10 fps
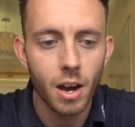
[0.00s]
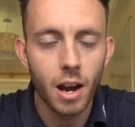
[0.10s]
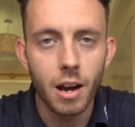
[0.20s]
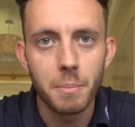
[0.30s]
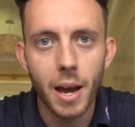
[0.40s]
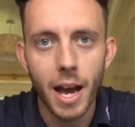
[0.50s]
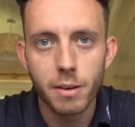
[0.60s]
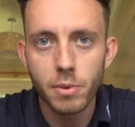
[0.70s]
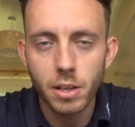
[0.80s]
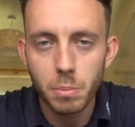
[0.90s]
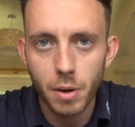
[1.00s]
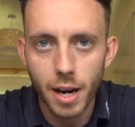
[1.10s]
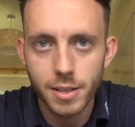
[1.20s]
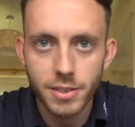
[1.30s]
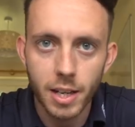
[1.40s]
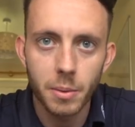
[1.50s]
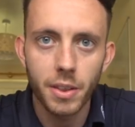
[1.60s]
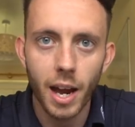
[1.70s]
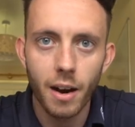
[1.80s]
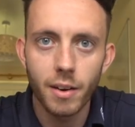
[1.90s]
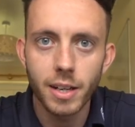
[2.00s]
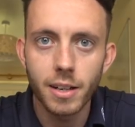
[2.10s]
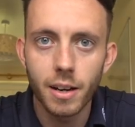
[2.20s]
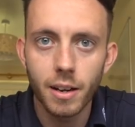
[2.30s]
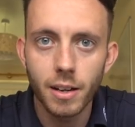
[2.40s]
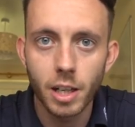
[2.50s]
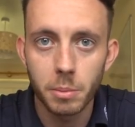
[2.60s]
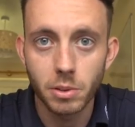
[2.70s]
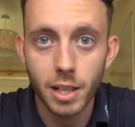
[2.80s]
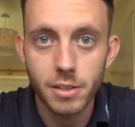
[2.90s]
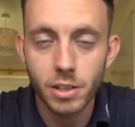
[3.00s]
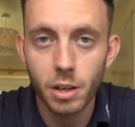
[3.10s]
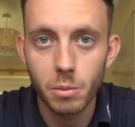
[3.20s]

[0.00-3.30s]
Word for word: Um, had a really good practice day with Harry uh, a couple days ago,